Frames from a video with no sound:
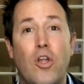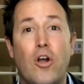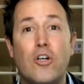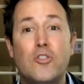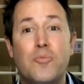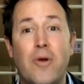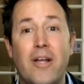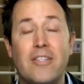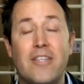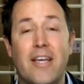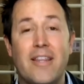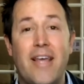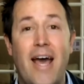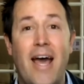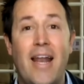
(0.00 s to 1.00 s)
large brands
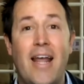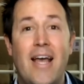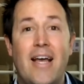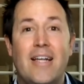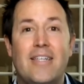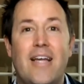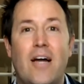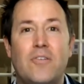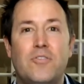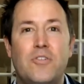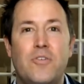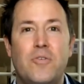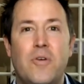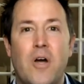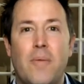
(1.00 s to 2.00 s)
like that, down
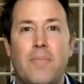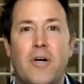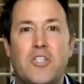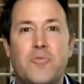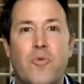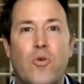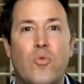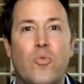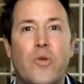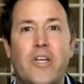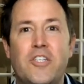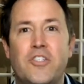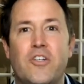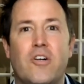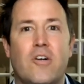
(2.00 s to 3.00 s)
to much more
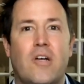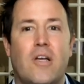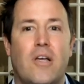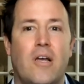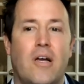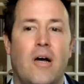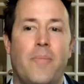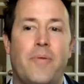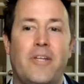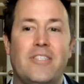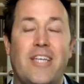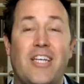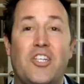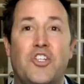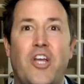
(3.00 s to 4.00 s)
regional
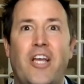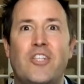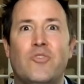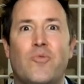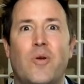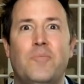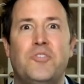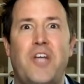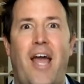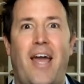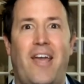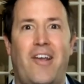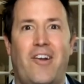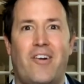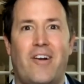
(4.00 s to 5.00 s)
companies like Shane's Rib
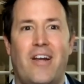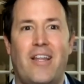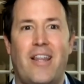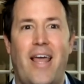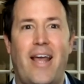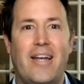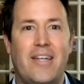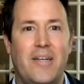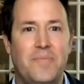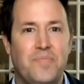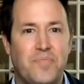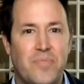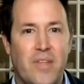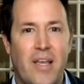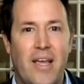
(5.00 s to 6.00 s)
Shack here in Atlanta.
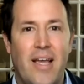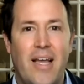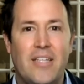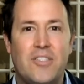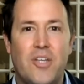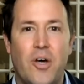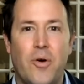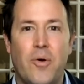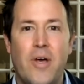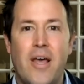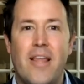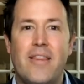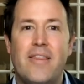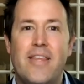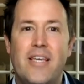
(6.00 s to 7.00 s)
And so
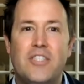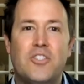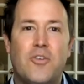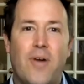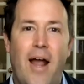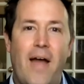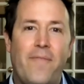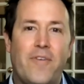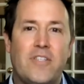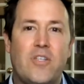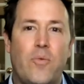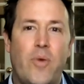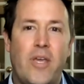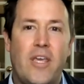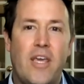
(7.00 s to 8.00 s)
these graphics
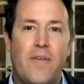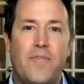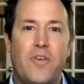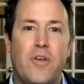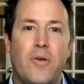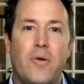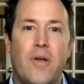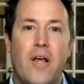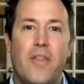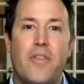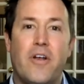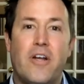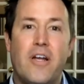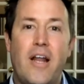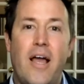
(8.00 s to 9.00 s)
that we give you,
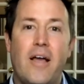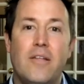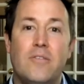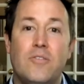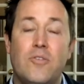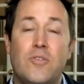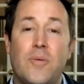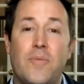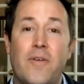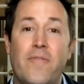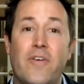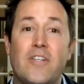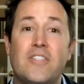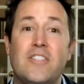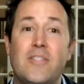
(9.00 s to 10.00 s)
they're going to do something
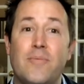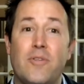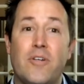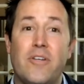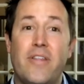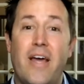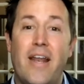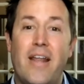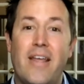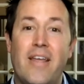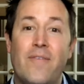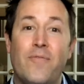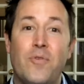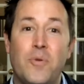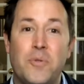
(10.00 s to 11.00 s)
very similar that
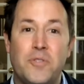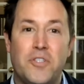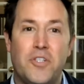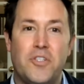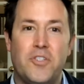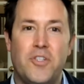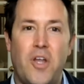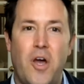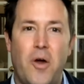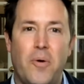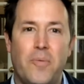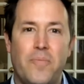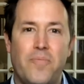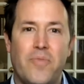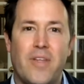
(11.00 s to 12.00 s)
influencers
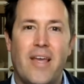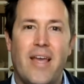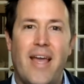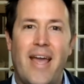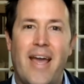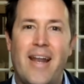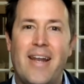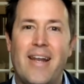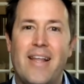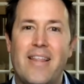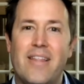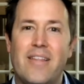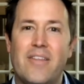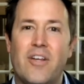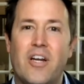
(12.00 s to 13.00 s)
know. And
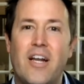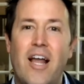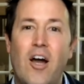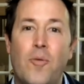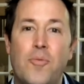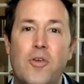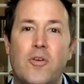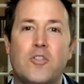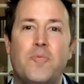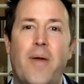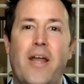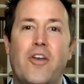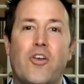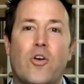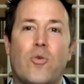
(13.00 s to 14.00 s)
they're going to help you
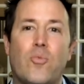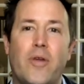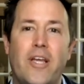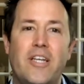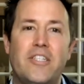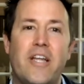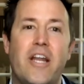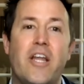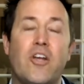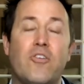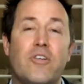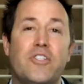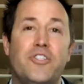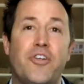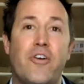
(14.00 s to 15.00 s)
expand your reach and
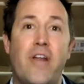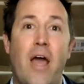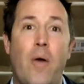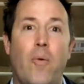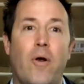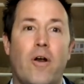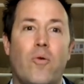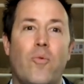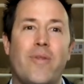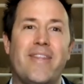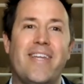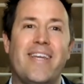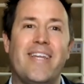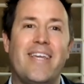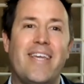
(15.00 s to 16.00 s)
increase your network
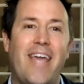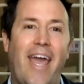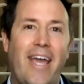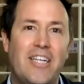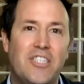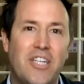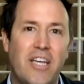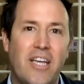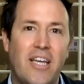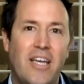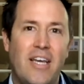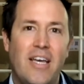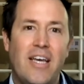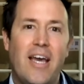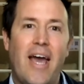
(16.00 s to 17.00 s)
with
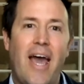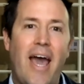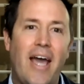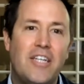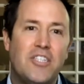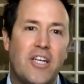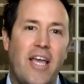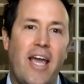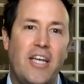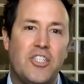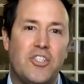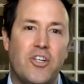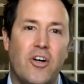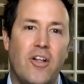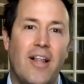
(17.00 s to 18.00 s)
engaging
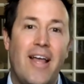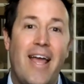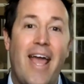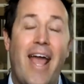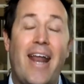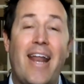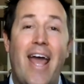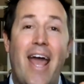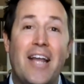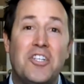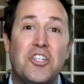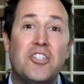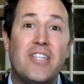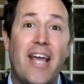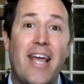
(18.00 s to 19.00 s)
educational, and
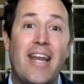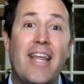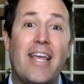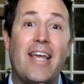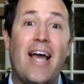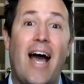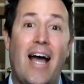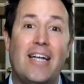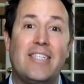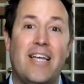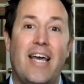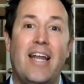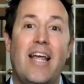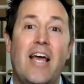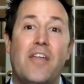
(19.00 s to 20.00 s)
entertaining
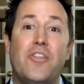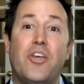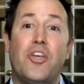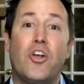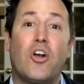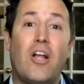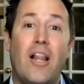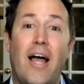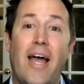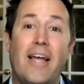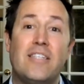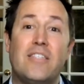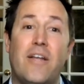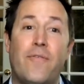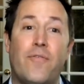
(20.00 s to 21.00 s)
content that your
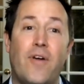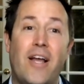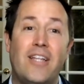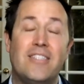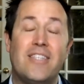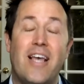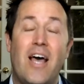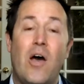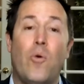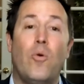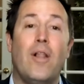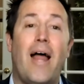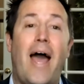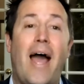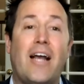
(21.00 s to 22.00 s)
clients and friends
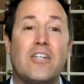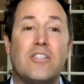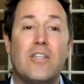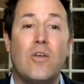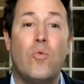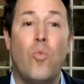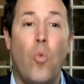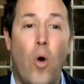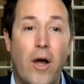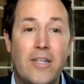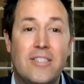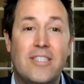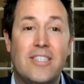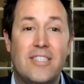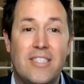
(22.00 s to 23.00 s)
will actually
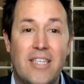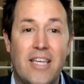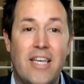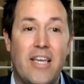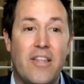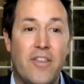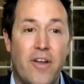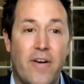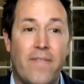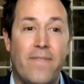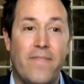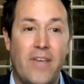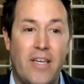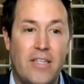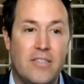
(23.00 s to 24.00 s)
want to see in their
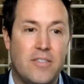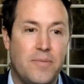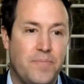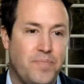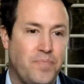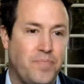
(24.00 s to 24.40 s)
feeds.